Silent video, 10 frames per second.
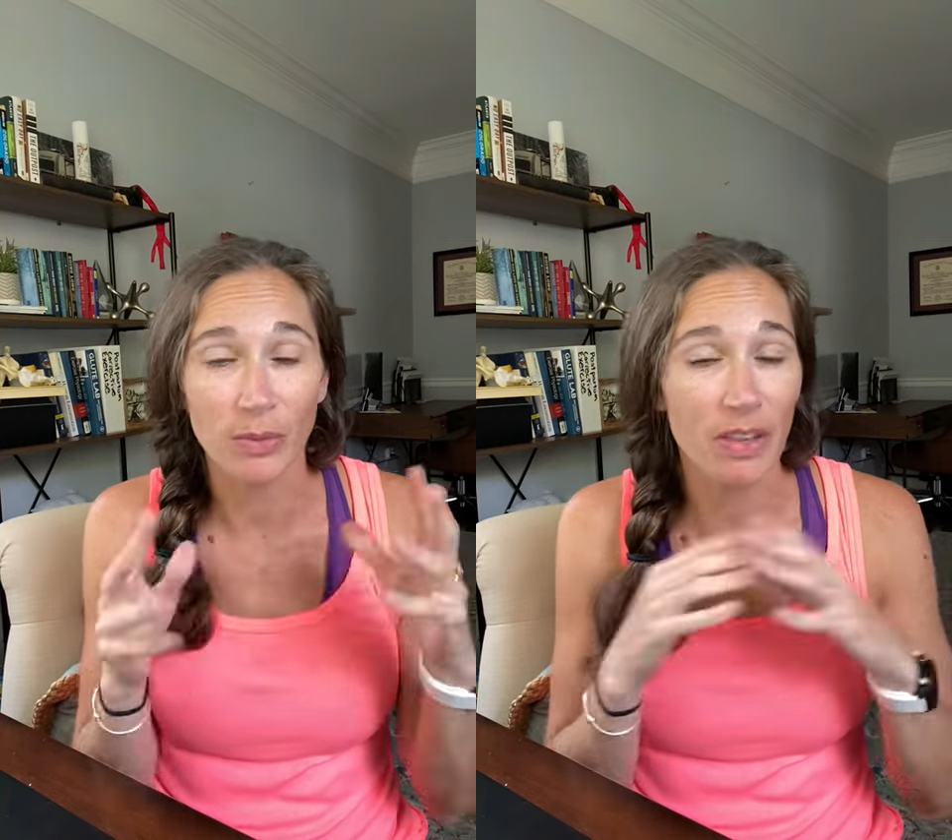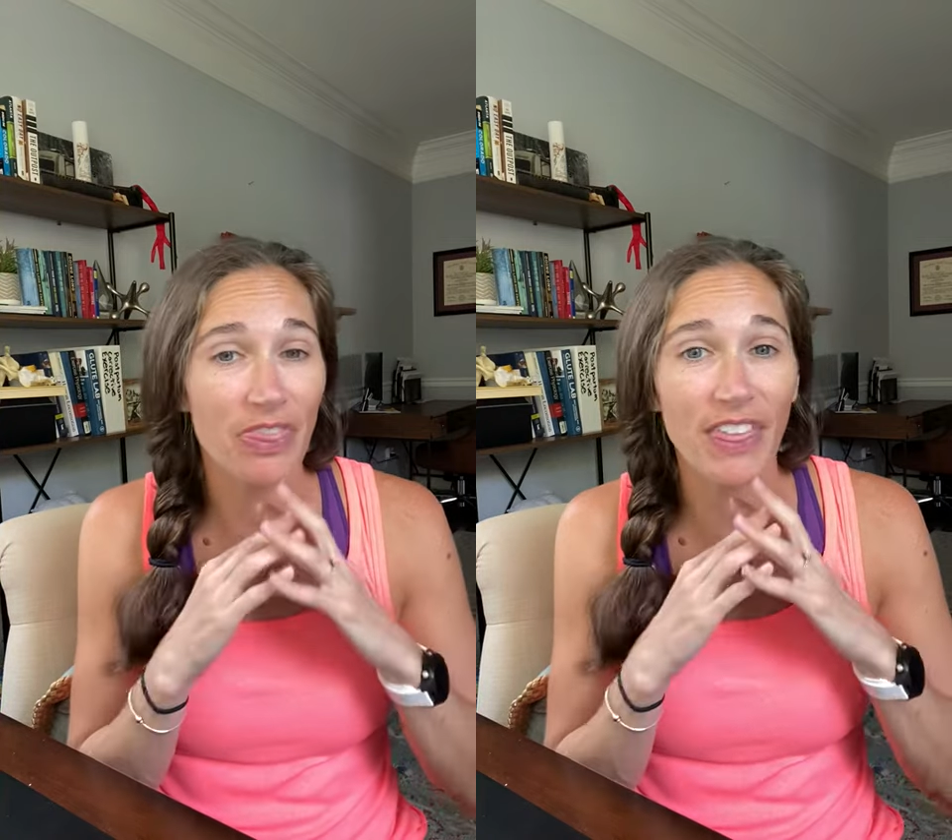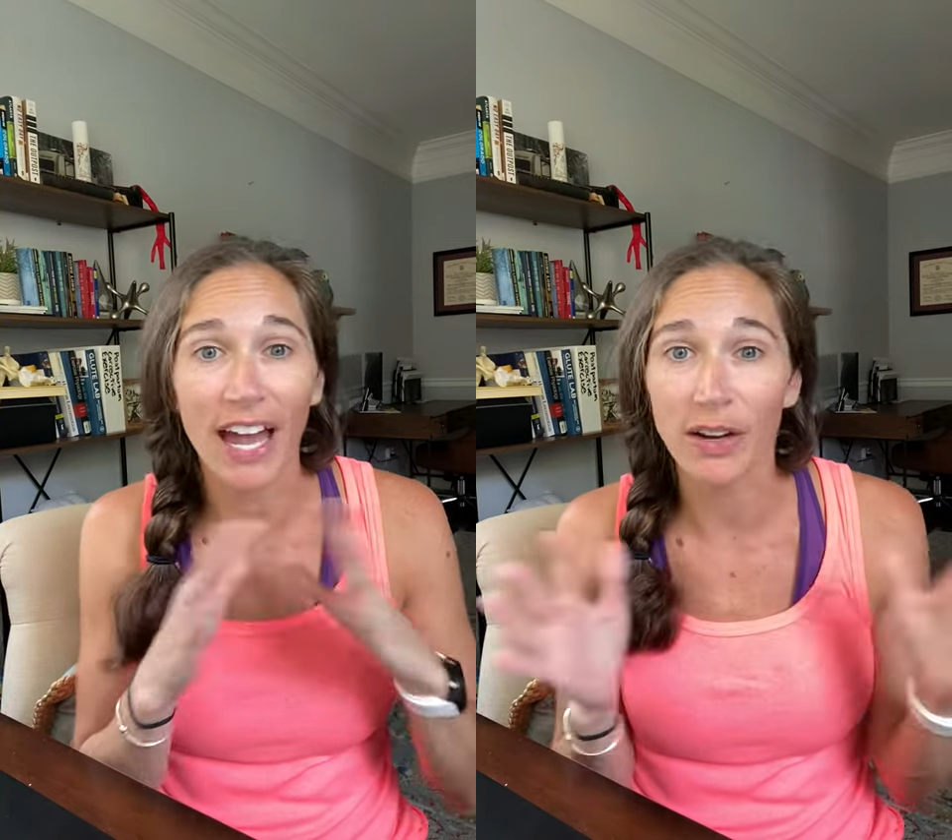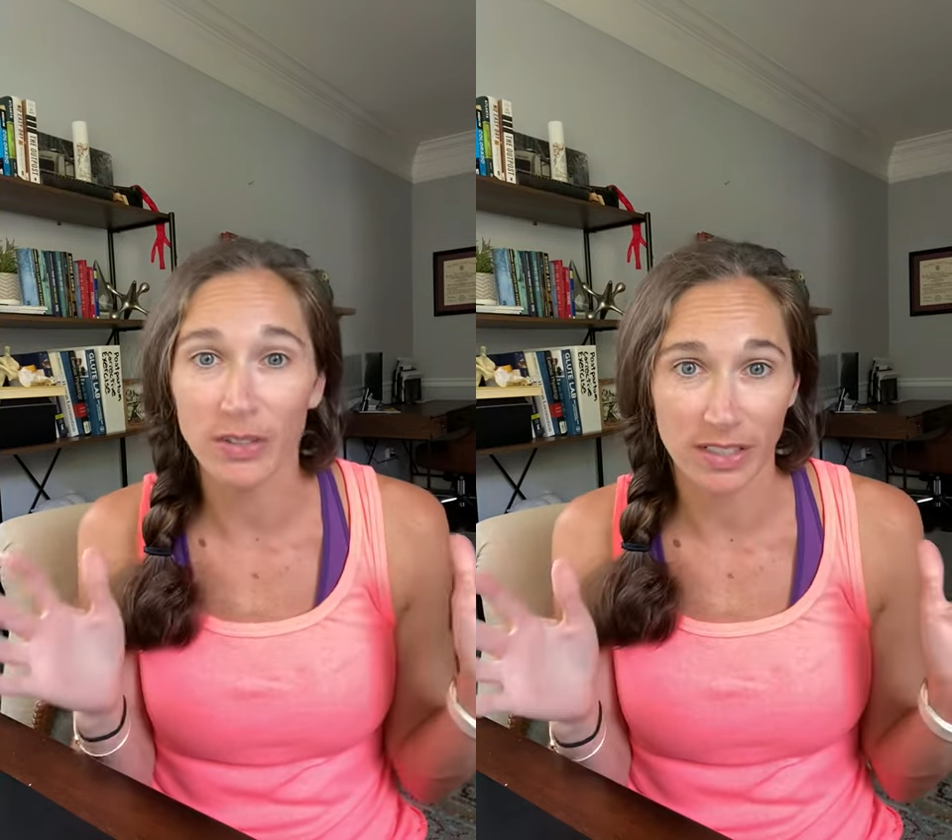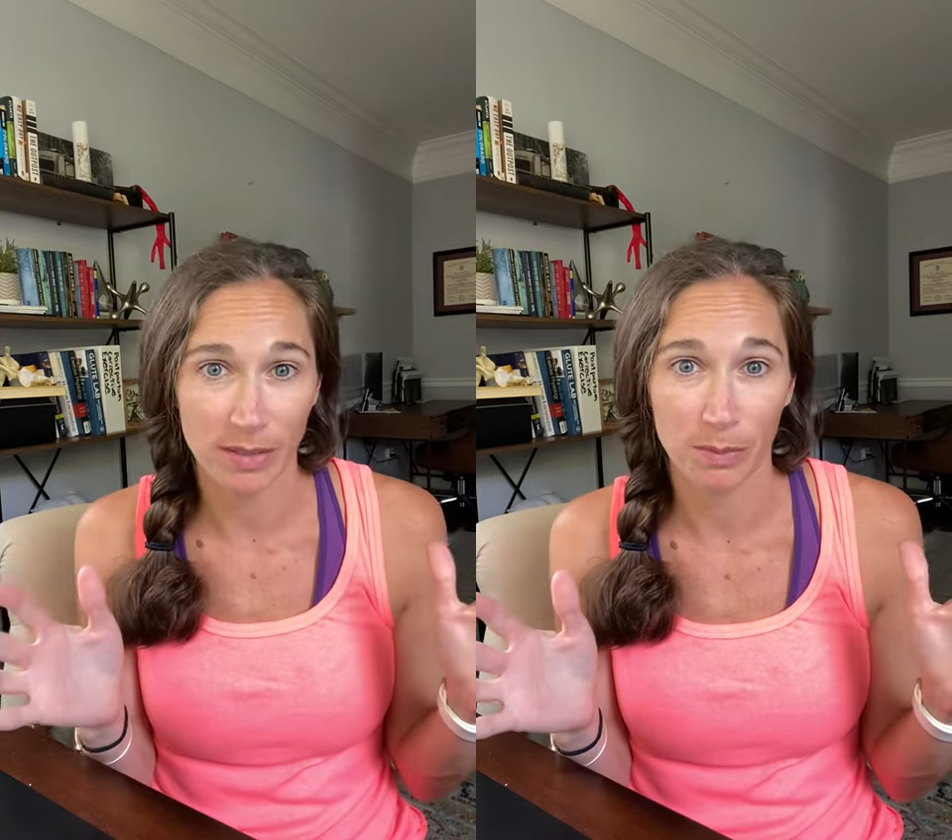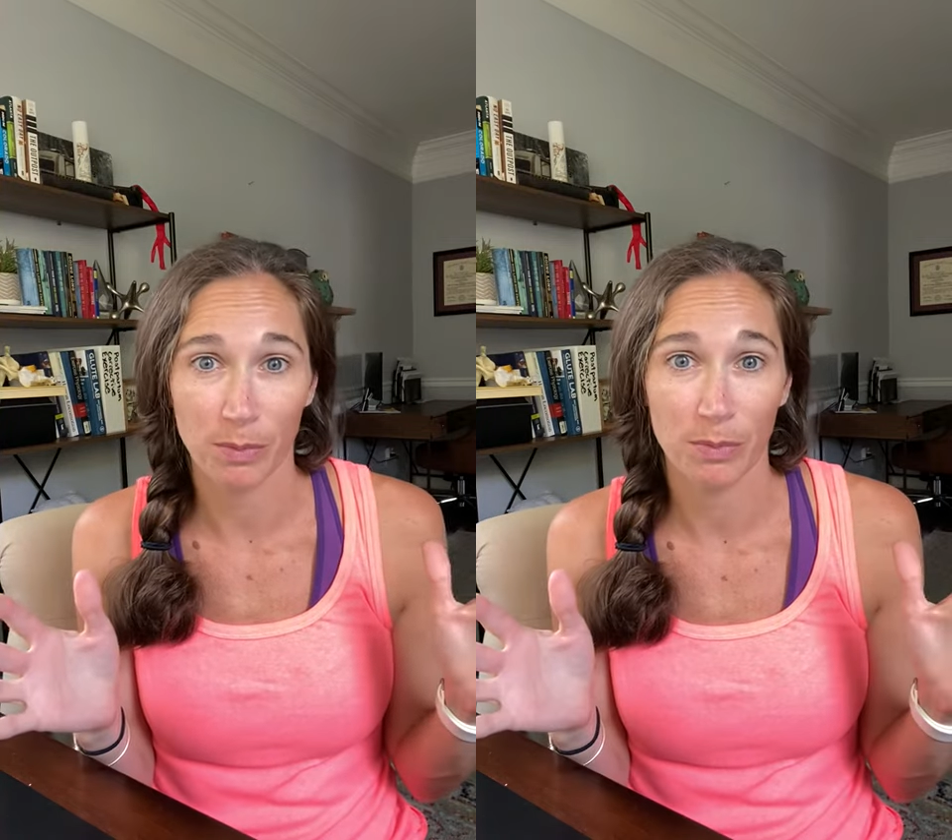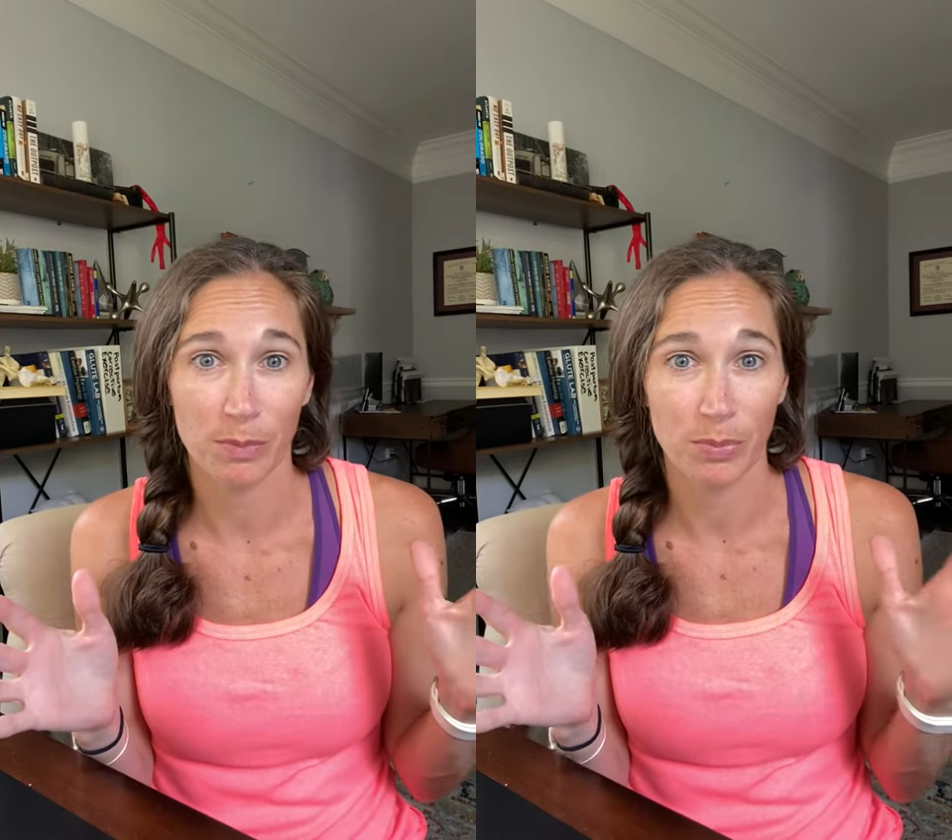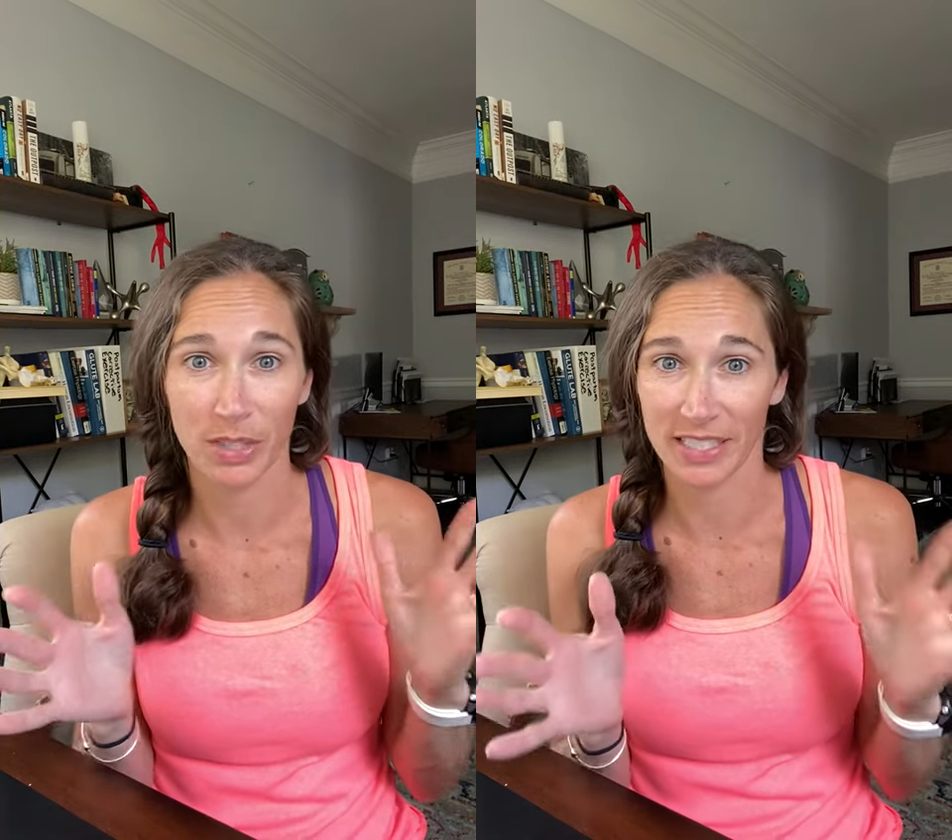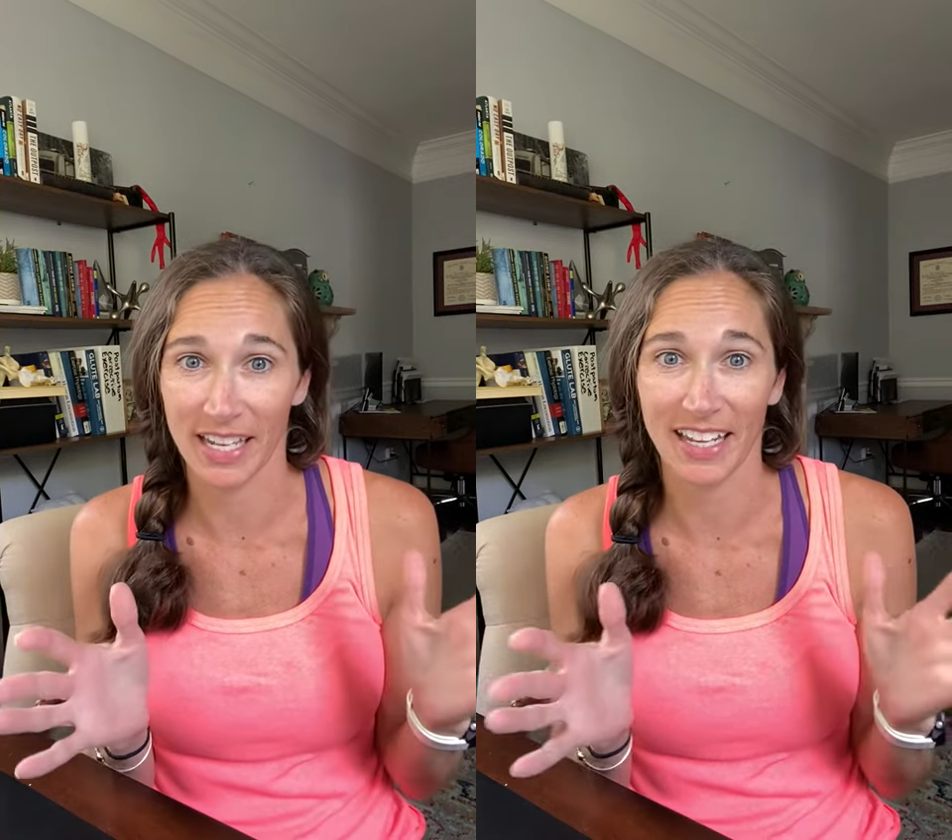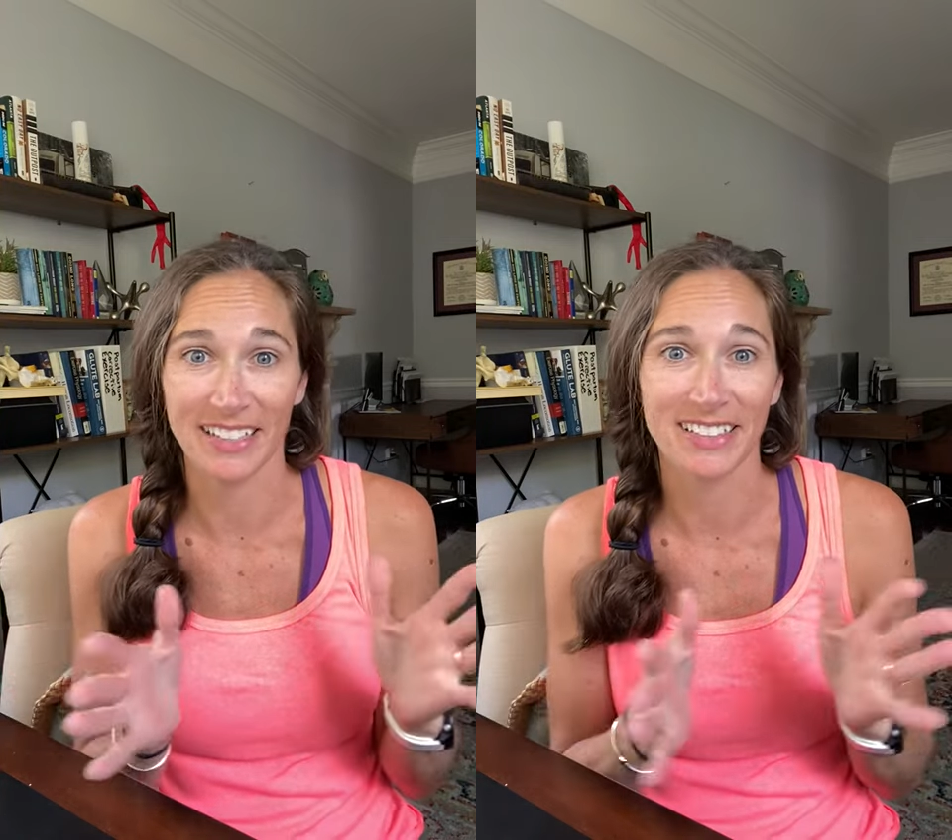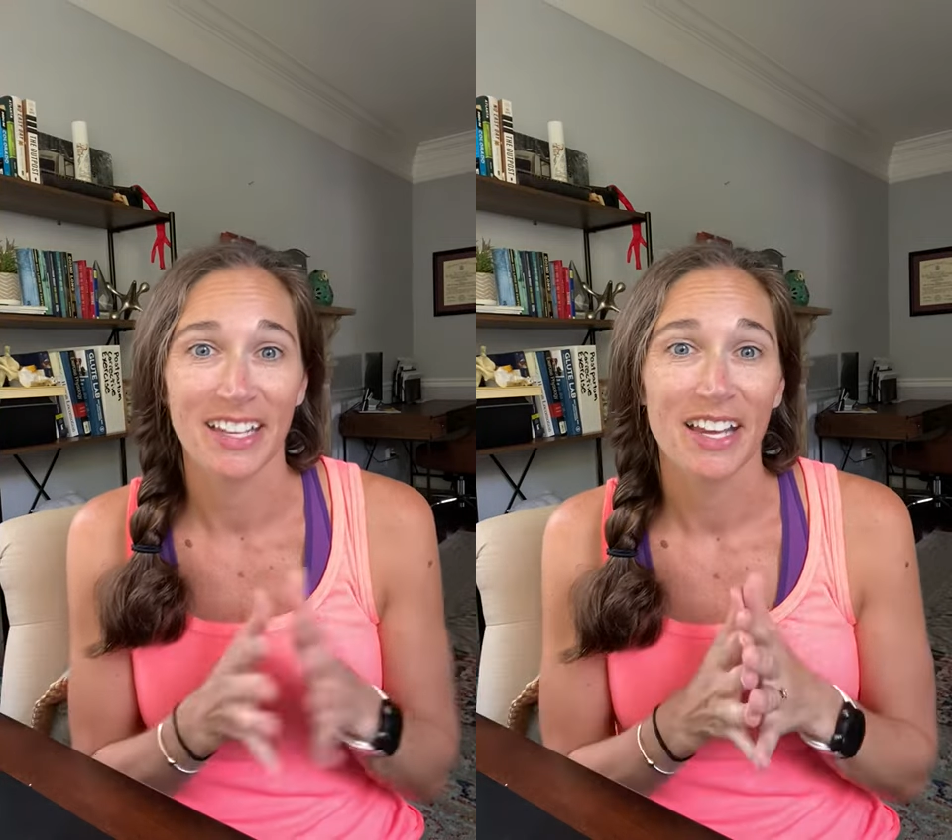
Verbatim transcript: 1000%